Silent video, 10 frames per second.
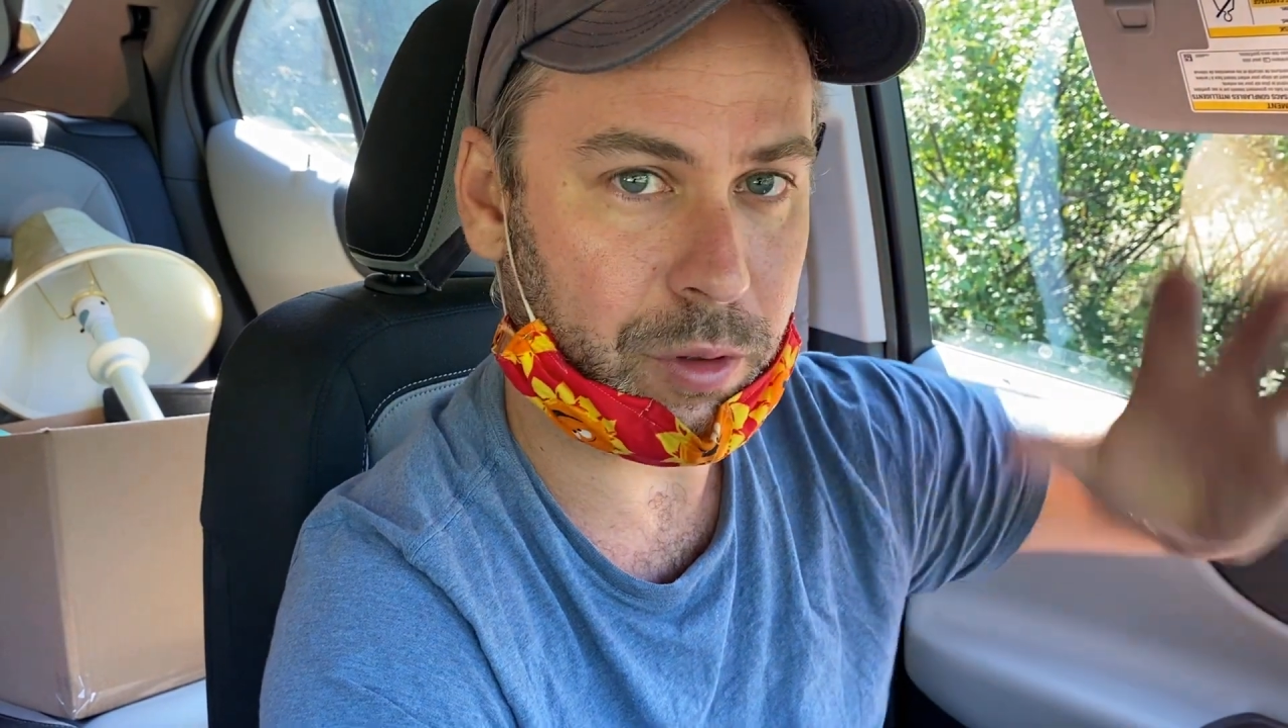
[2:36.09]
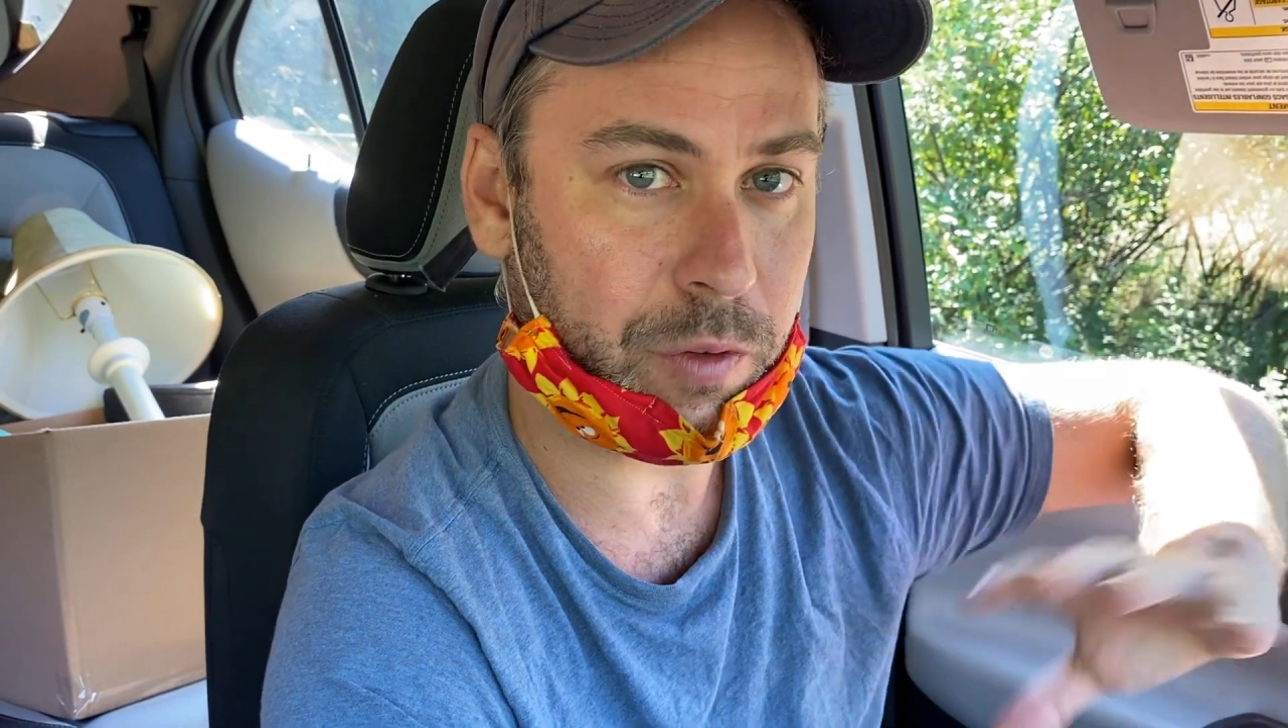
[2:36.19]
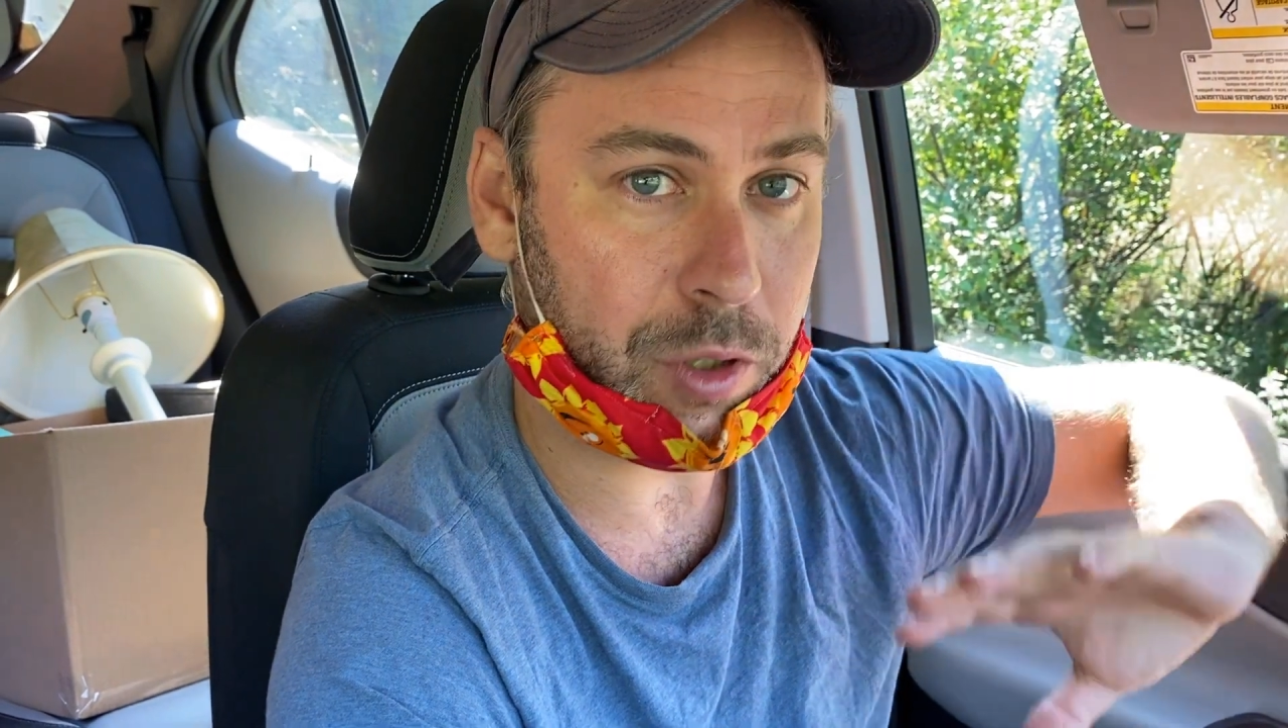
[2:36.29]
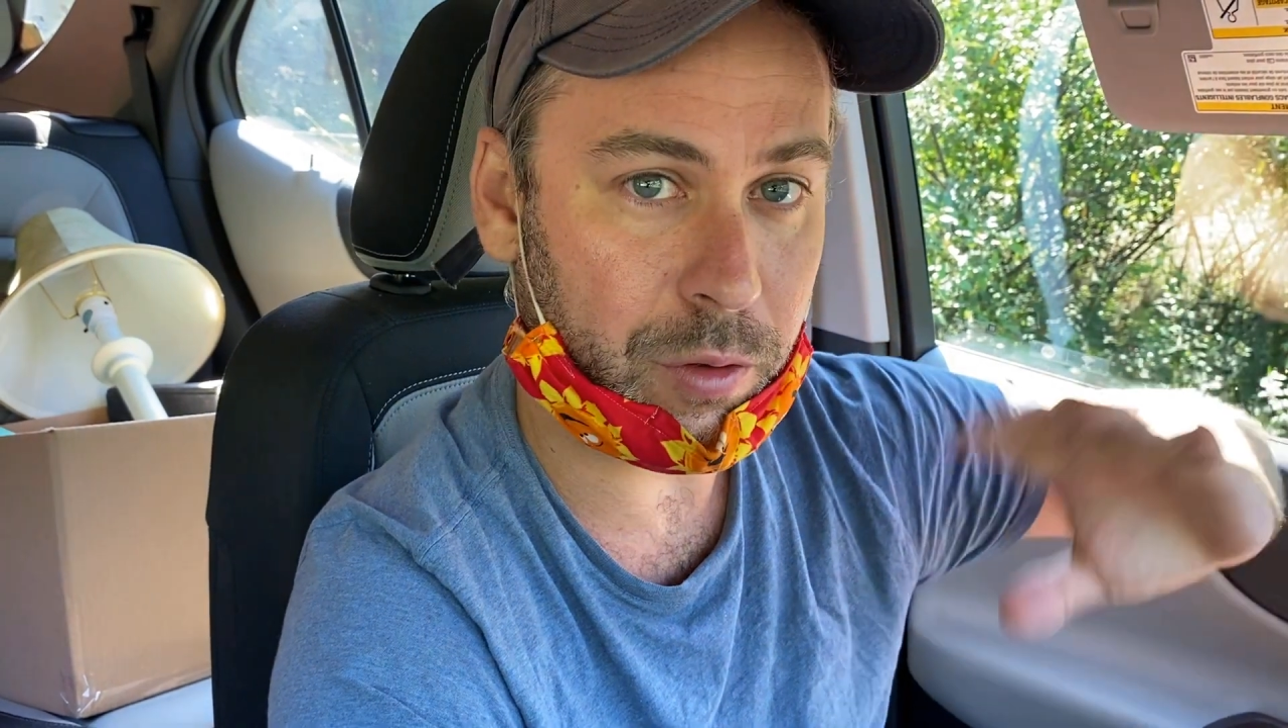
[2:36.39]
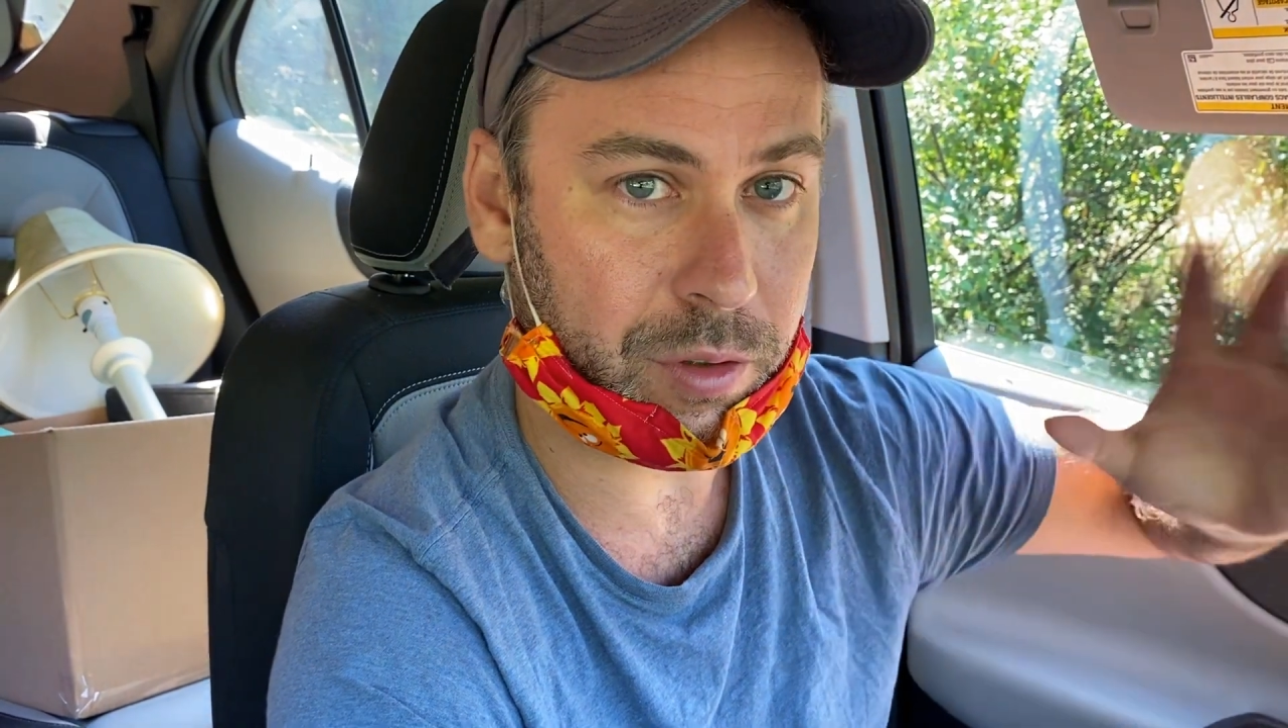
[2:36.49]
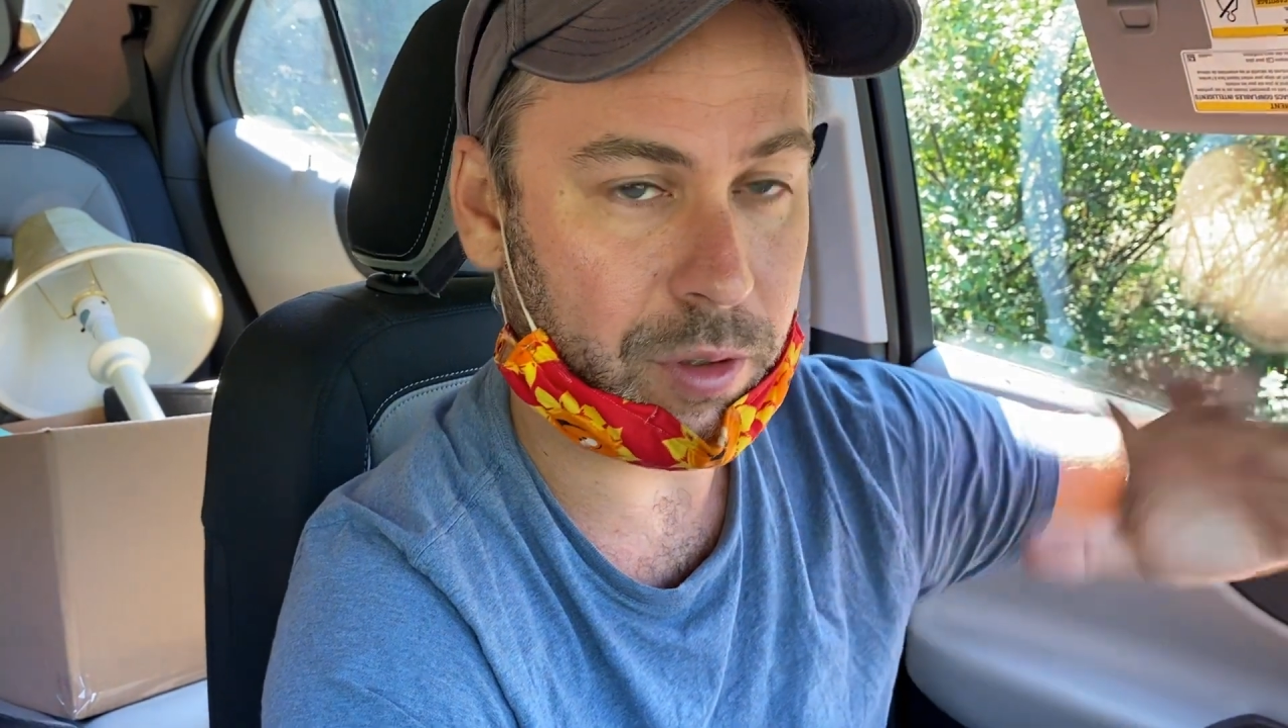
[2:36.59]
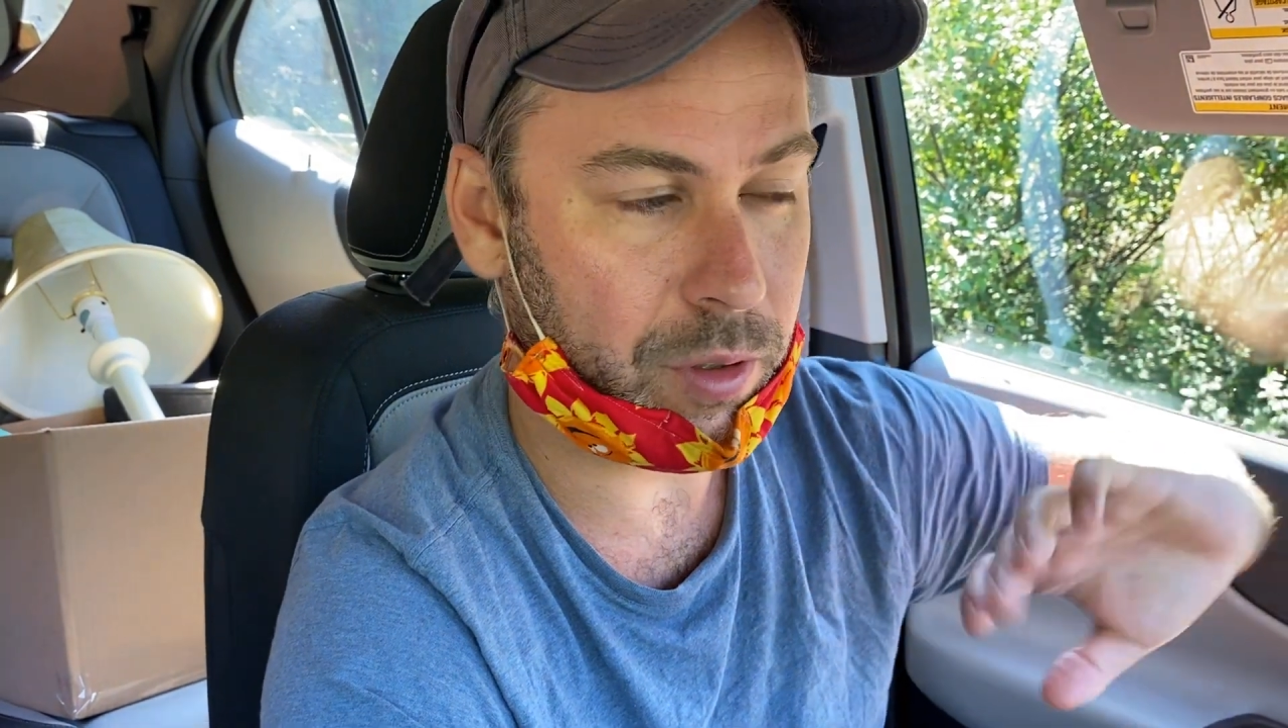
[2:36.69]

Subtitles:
of shows our